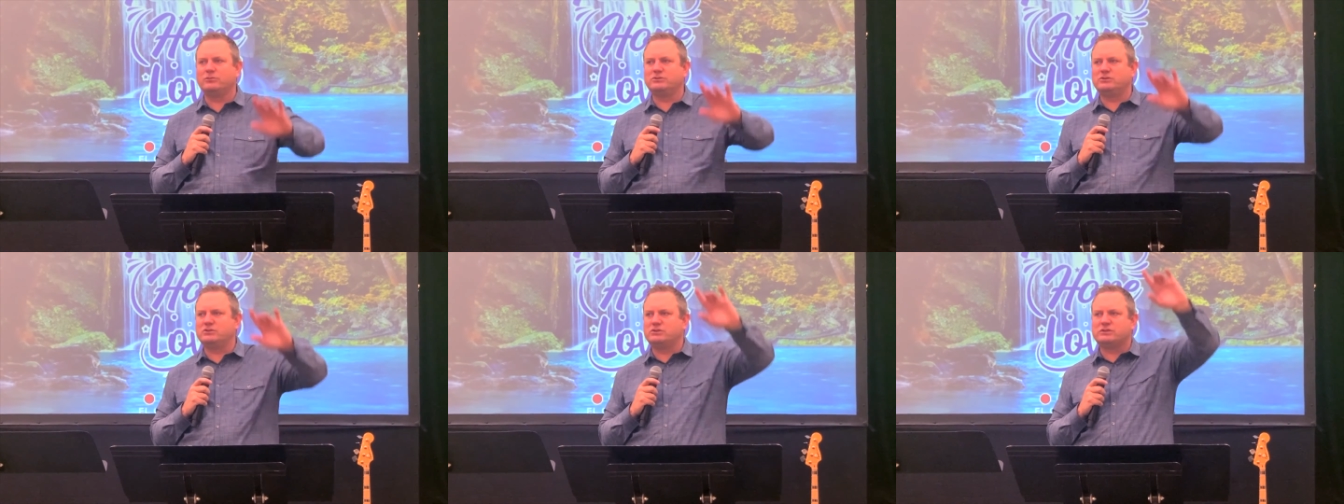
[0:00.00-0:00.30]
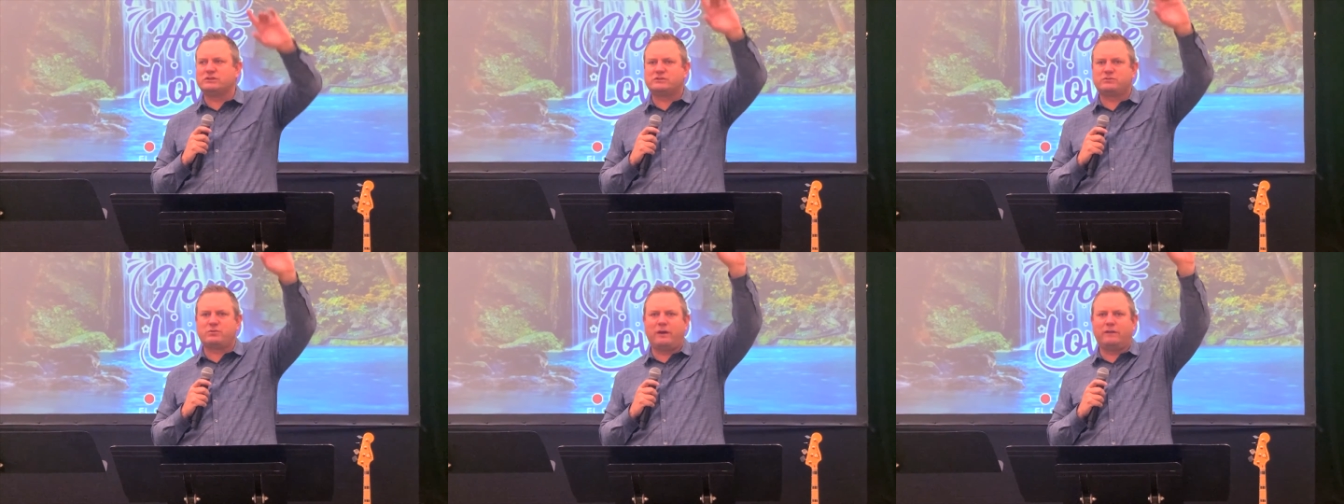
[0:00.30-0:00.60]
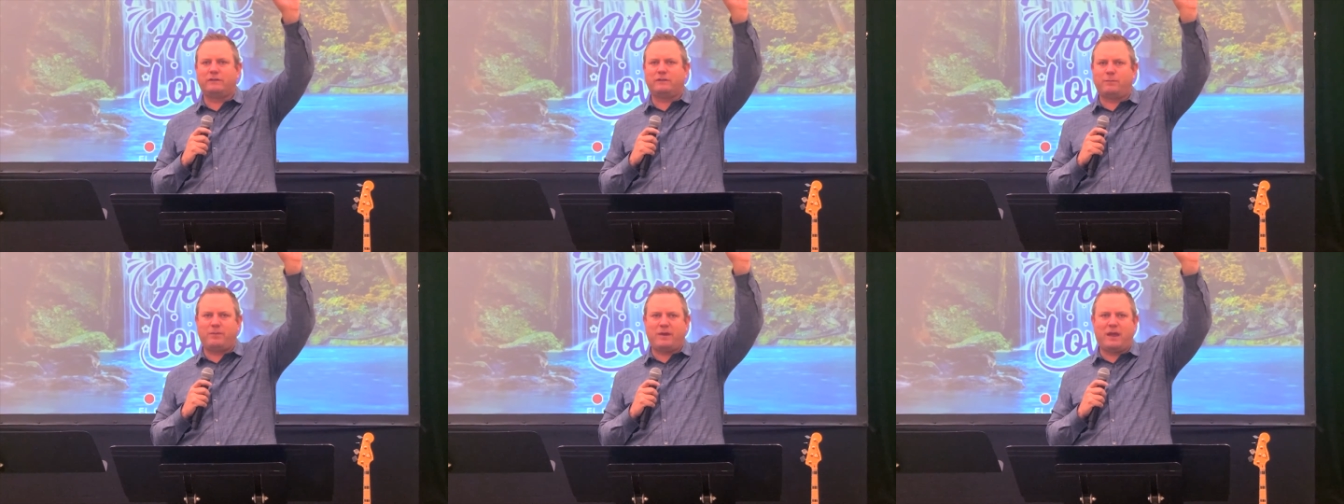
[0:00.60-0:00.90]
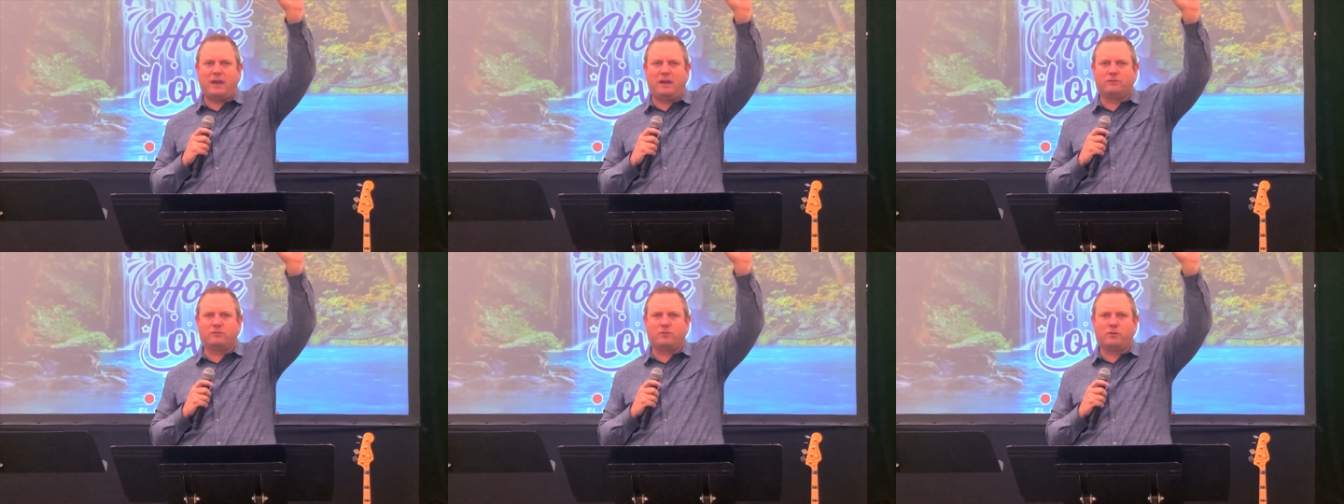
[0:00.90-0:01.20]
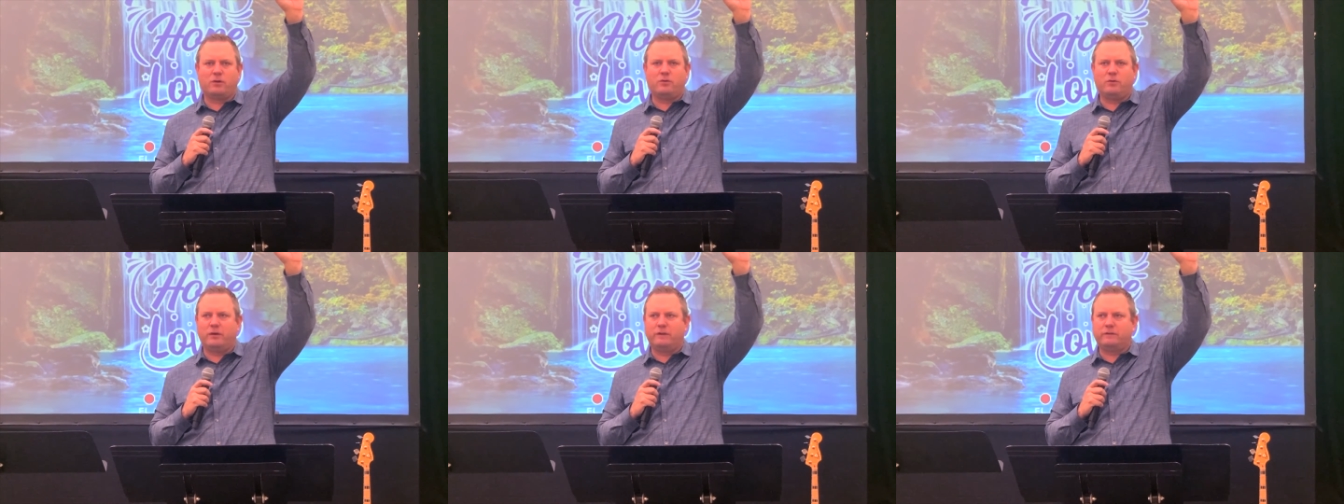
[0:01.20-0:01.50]
would you just raise up a hand
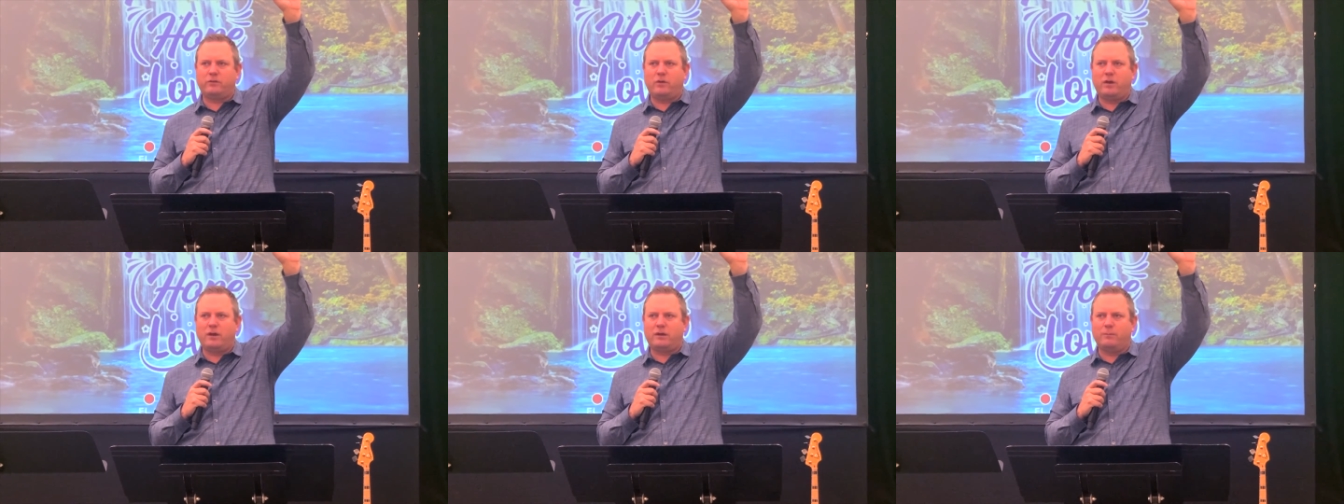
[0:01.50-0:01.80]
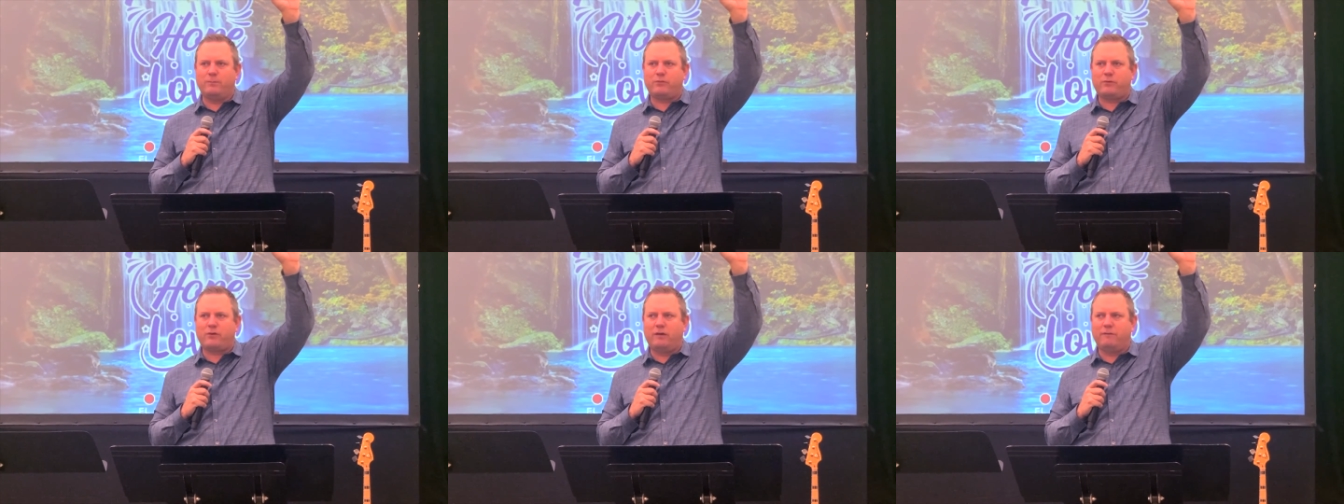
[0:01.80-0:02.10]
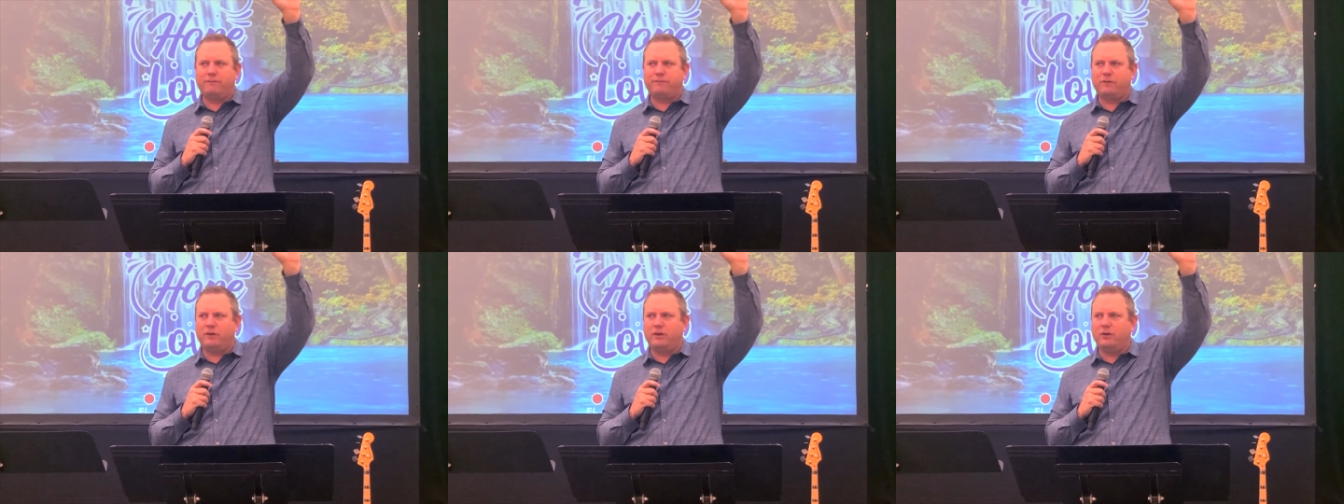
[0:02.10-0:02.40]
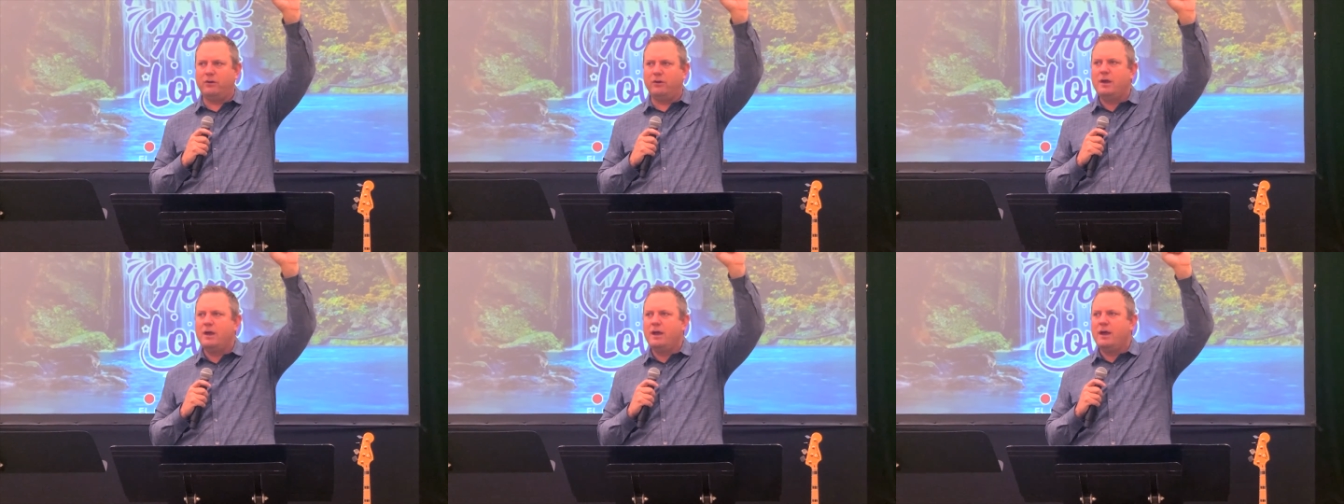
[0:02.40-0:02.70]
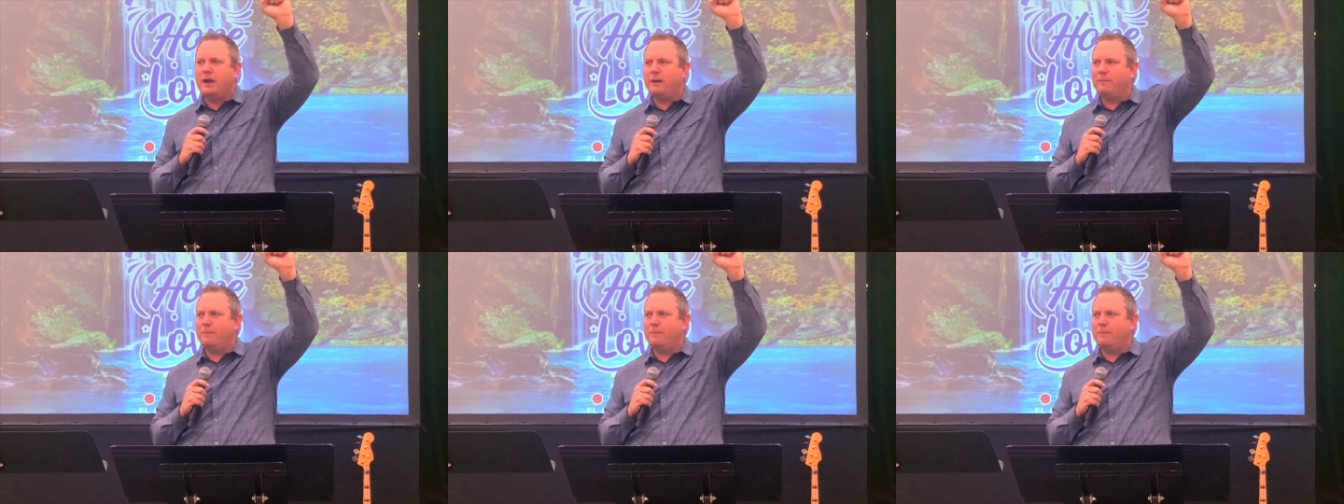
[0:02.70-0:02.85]
real quick so I can pray for you